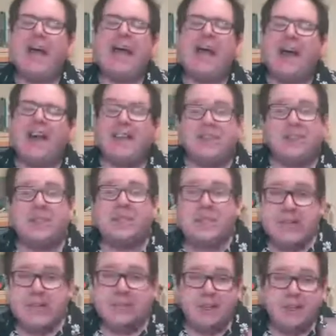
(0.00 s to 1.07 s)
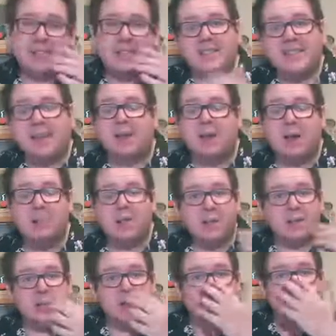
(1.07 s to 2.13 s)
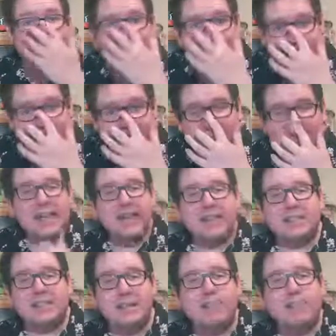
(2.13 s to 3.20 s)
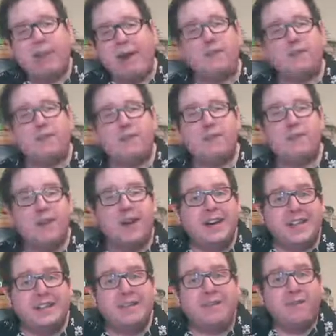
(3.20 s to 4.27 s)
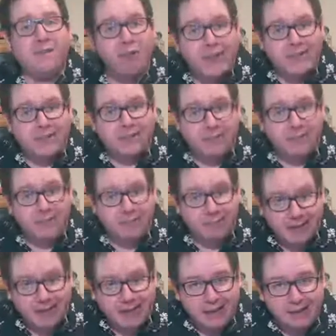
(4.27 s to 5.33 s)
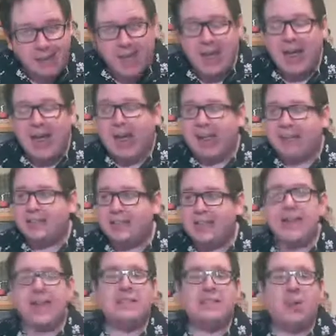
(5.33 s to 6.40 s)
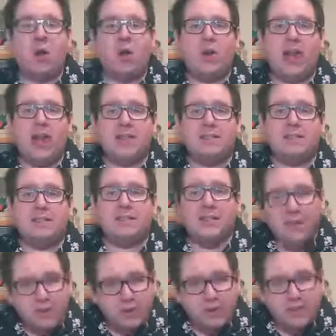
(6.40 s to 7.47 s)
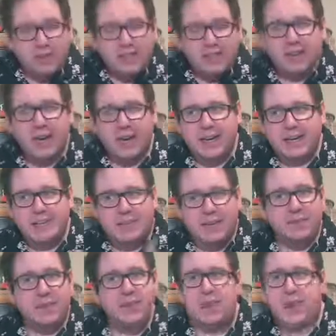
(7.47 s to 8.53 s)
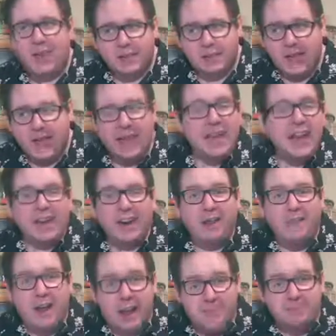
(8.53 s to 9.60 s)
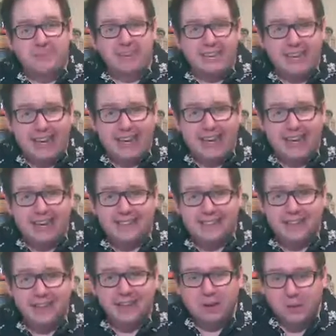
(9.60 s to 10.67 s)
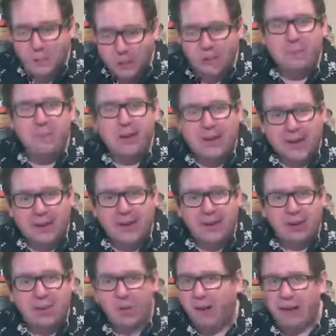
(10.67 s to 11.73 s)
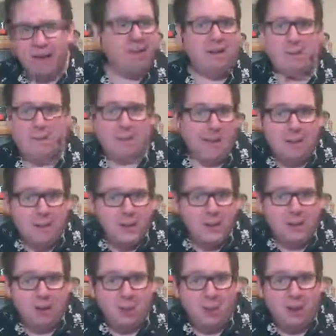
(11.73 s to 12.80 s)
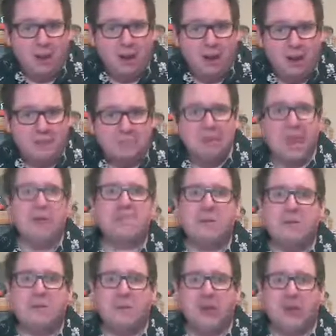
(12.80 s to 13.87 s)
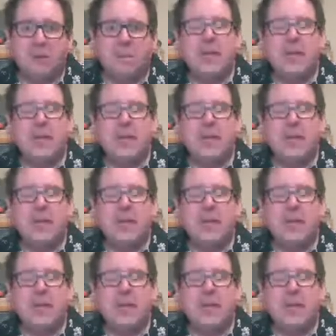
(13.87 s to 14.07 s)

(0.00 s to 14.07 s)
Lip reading: It's on at 6 because at 7 I'm doing another gig. It's the Bradford Funnies at Fringe gig. And that is on at 7, starting at 7:30, and I'm emceeing it with a piano. Maybe it'll work. I don't know.